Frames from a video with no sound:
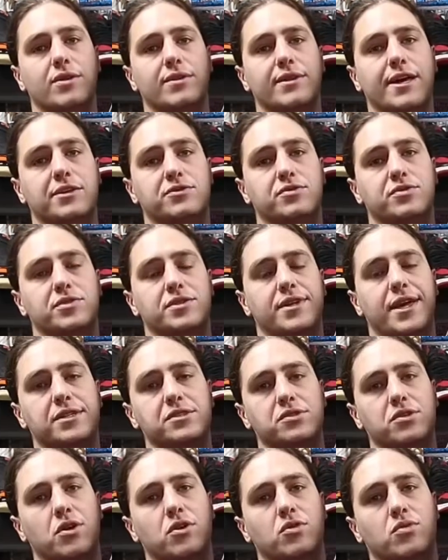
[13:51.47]
and that's what's
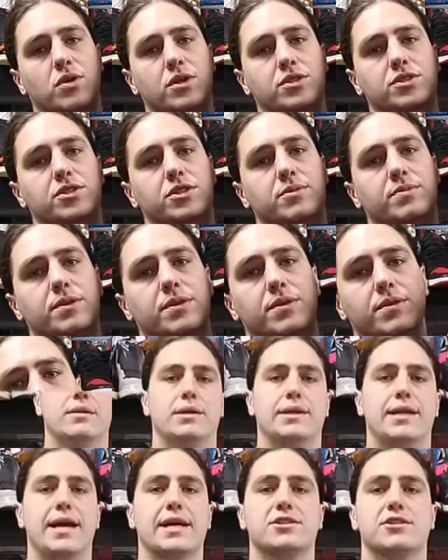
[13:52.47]
next on what's
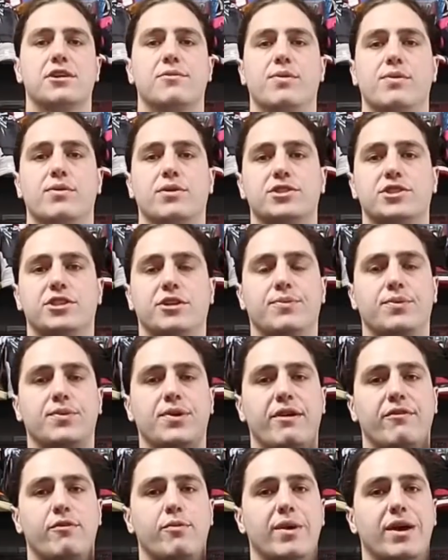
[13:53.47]
shipping. Next up on what's shipping, we
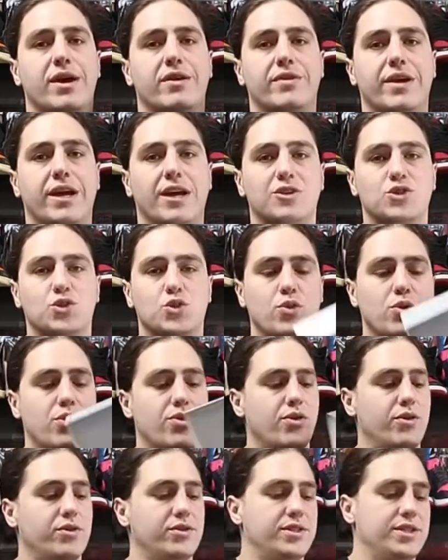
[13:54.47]
have a pair of Air Jordan
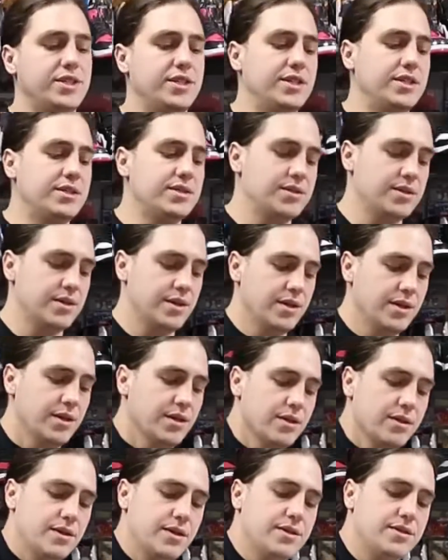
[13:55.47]
13s.
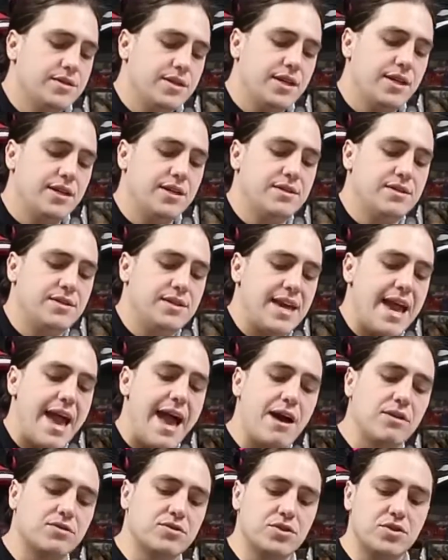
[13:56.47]
This is the
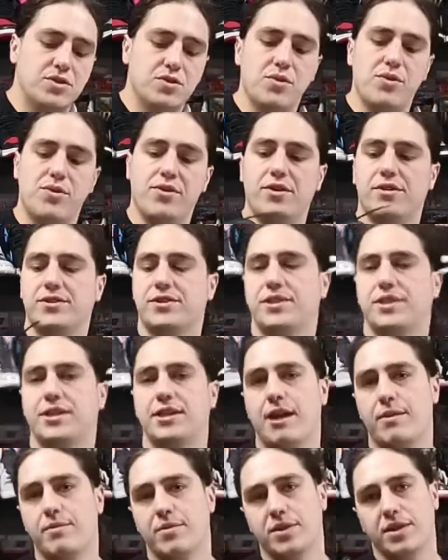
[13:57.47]
Altitude 13.
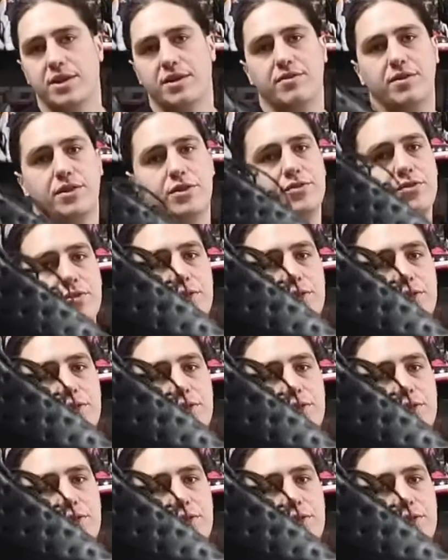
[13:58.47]
I believe these